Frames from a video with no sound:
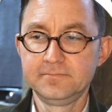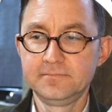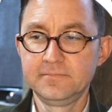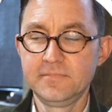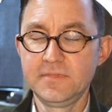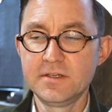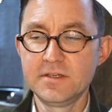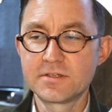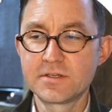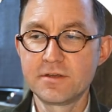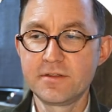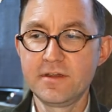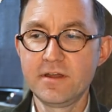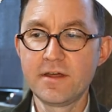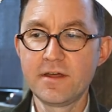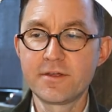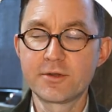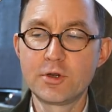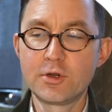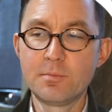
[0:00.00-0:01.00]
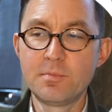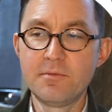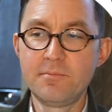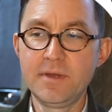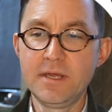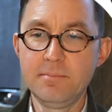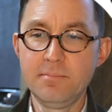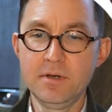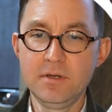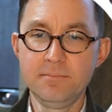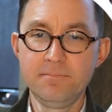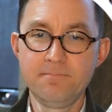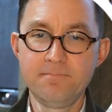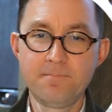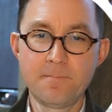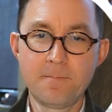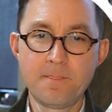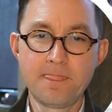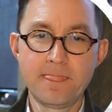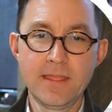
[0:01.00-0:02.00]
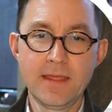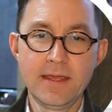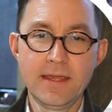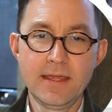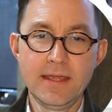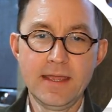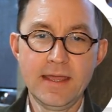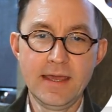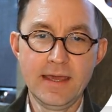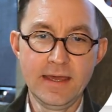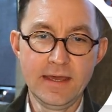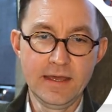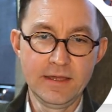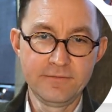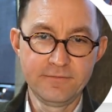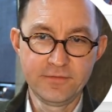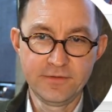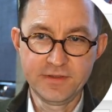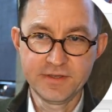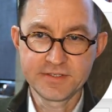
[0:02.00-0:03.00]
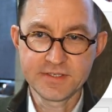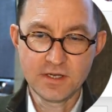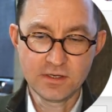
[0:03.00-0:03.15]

These are the other group of people. And for this,